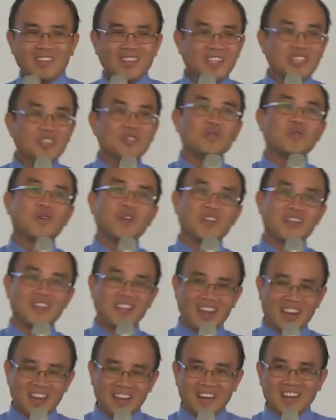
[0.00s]
They need to wear
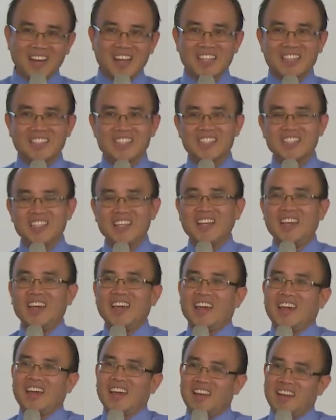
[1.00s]
the eyeglasses,
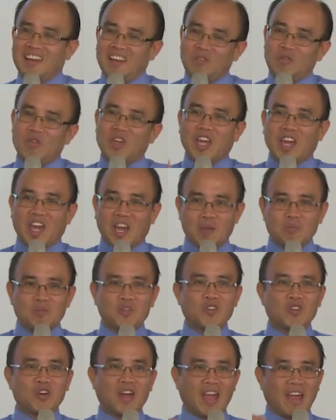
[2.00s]
and then we
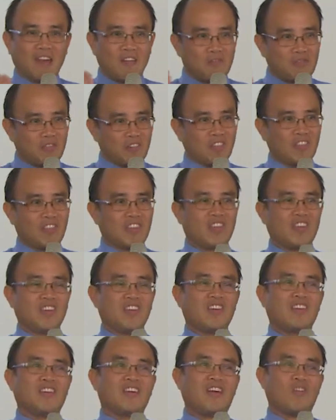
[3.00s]
capture
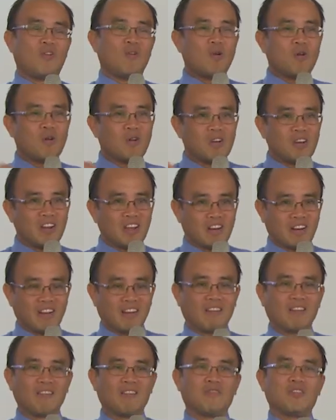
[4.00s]
everything, all their
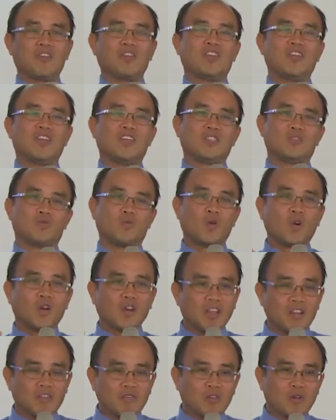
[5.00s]
activities,
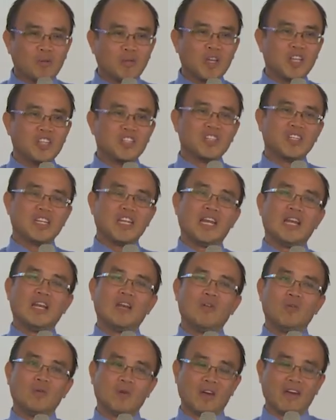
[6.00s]
what information they
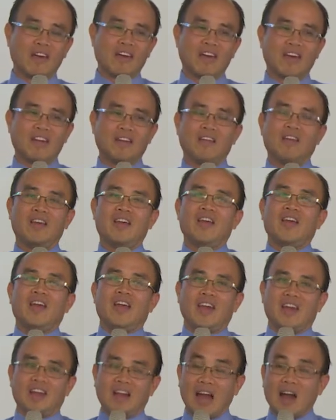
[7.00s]
look at,
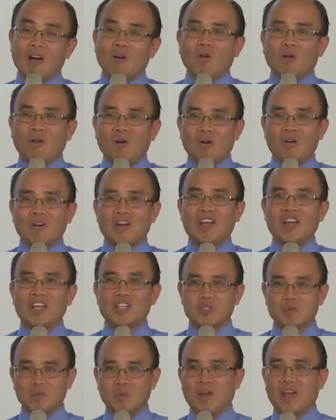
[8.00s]
and how long they
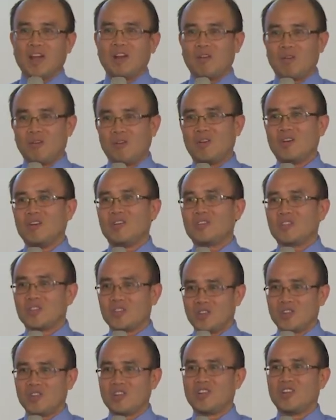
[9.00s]
spend on a
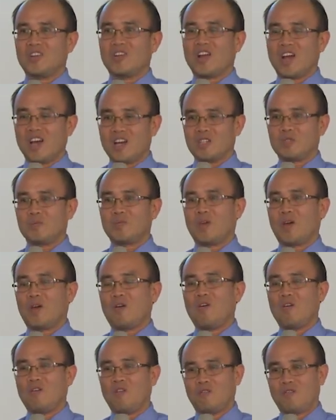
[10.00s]
certain aspect
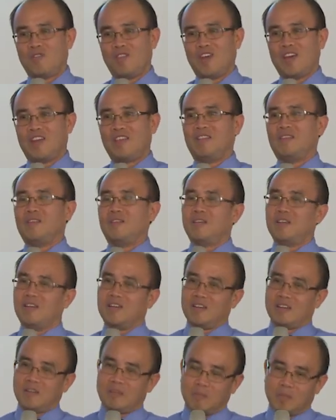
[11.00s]
of that
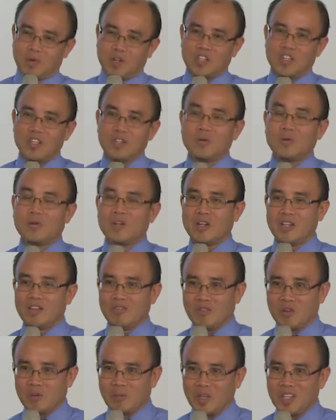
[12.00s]
particular
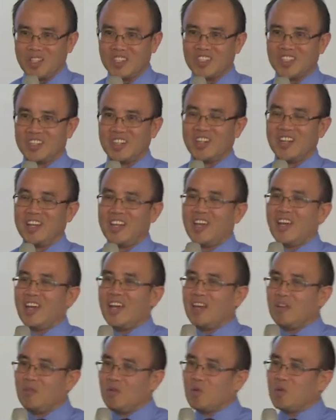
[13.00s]
information.
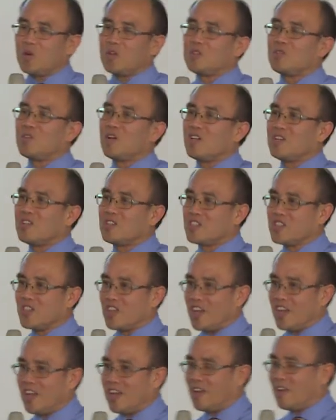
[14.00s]
And we want to
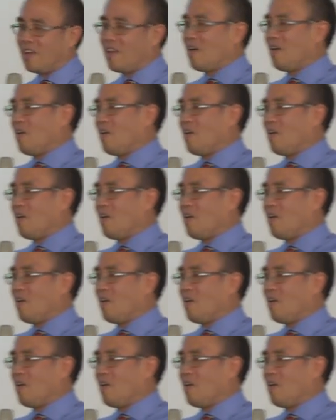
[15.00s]
understand